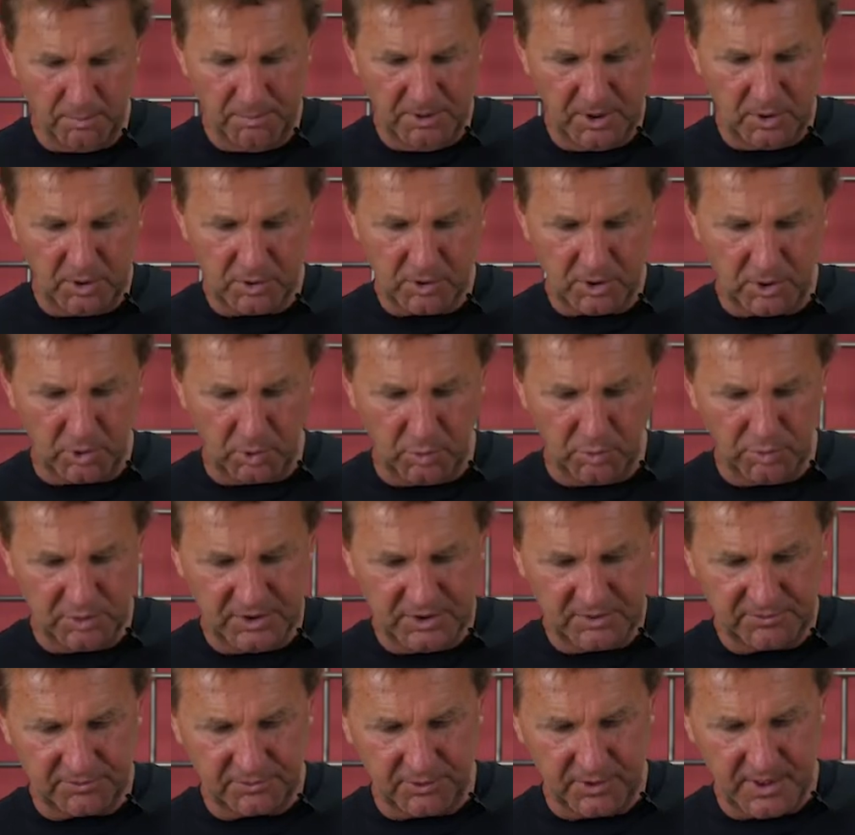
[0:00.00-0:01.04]
I'm folding
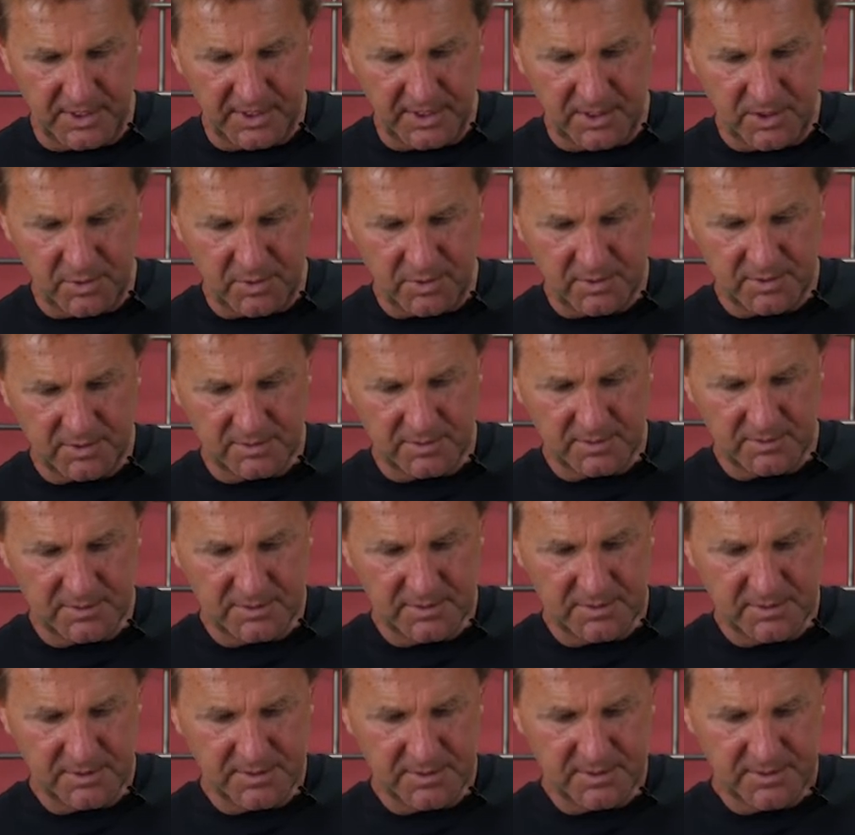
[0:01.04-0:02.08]
in
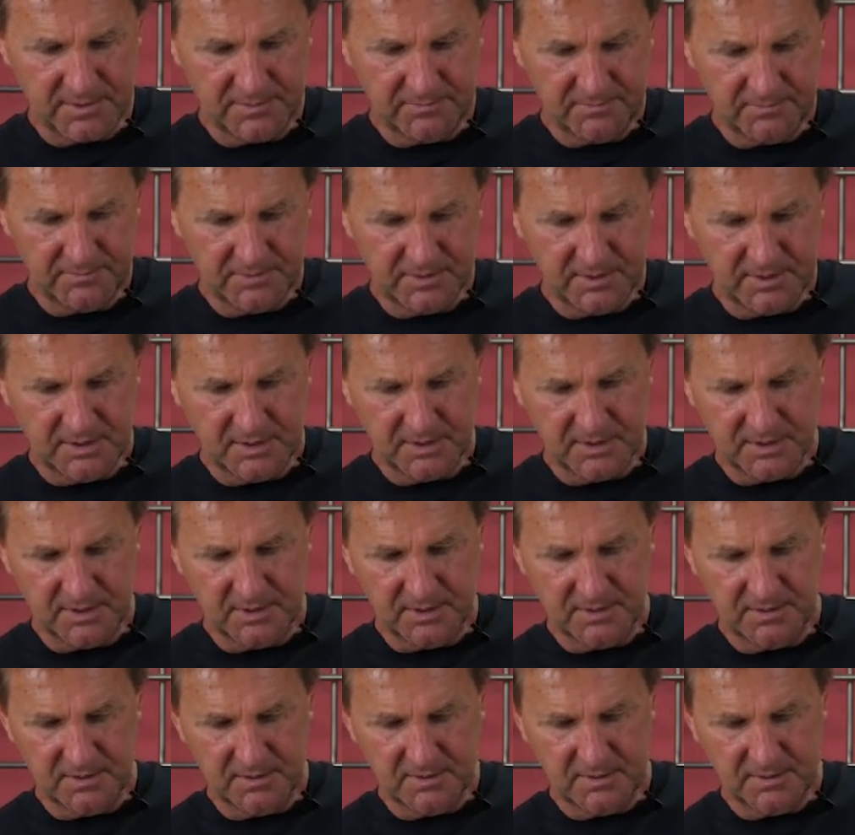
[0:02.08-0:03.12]
3/4 cup of organic
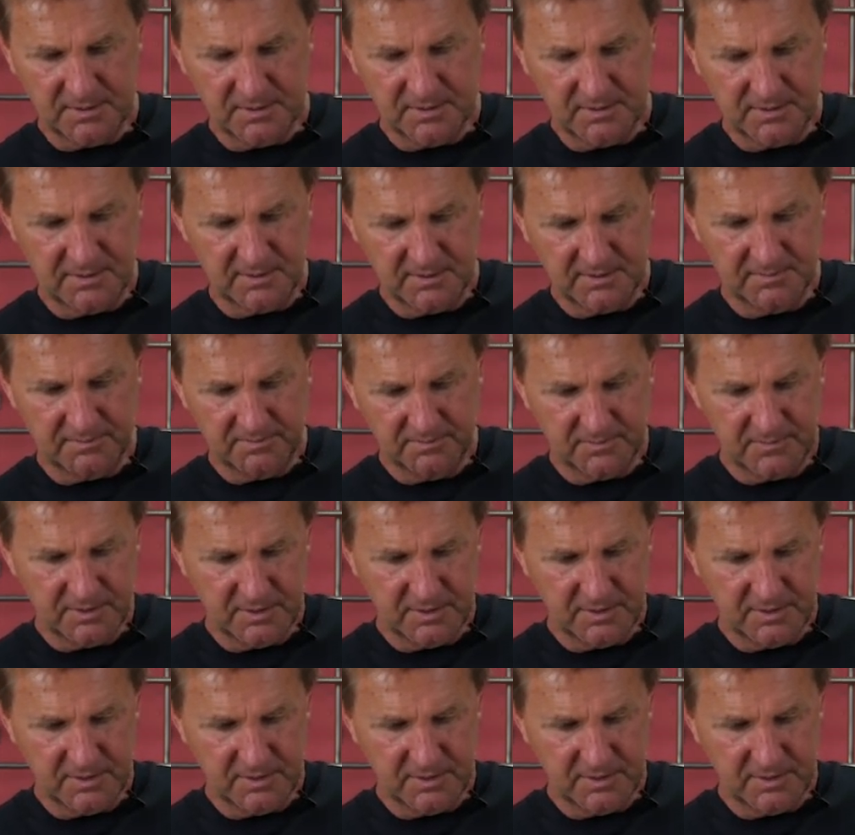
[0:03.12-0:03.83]
cane sugar